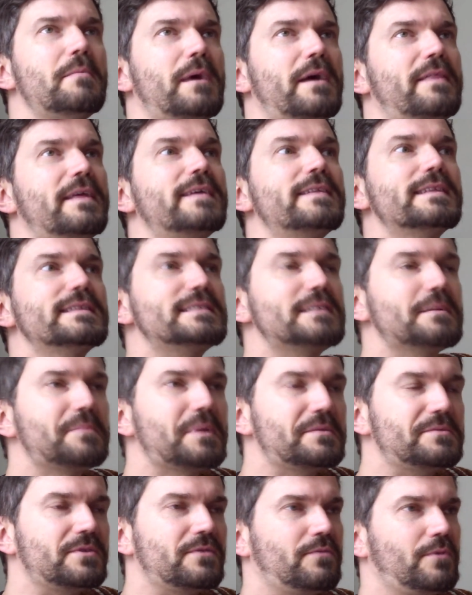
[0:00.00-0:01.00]
But I think then
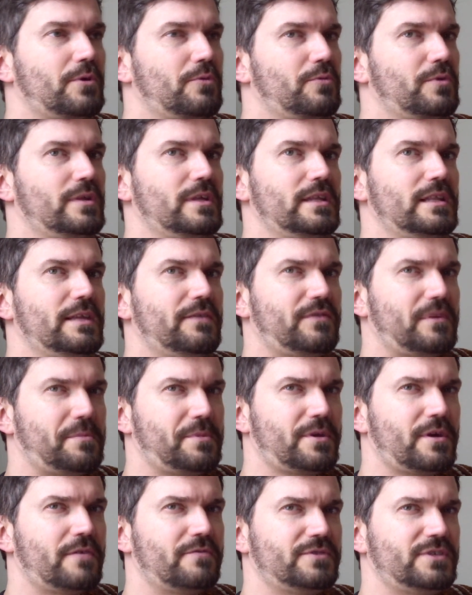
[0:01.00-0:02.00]
sometimes if we really lift
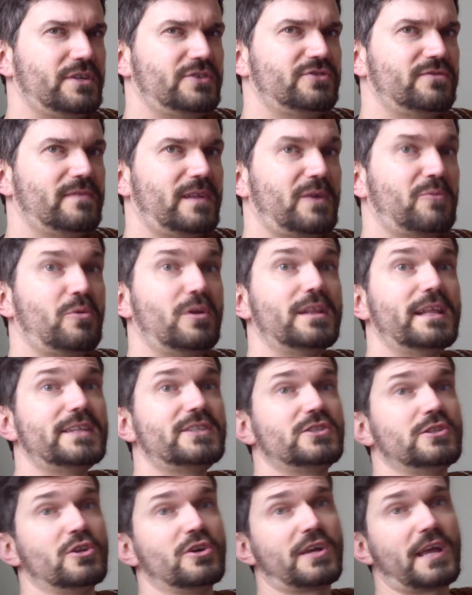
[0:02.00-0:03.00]
up the conversation of like, well,
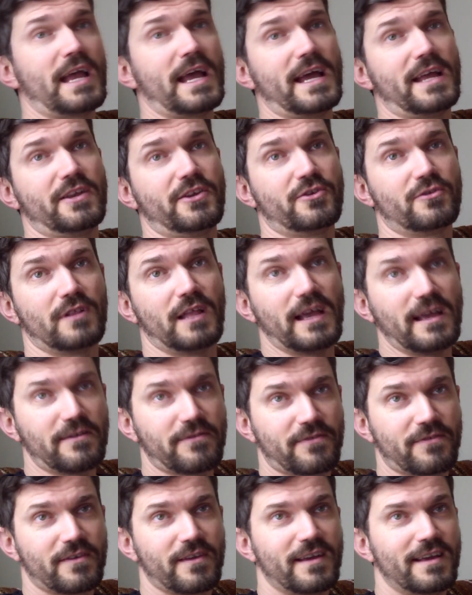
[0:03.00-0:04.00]
let's look at your
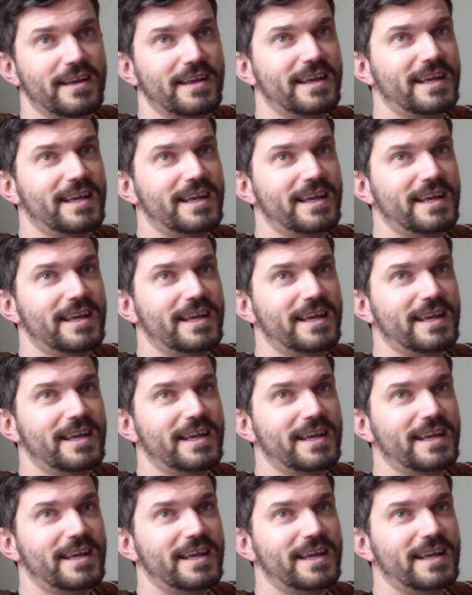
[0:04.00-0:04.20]
life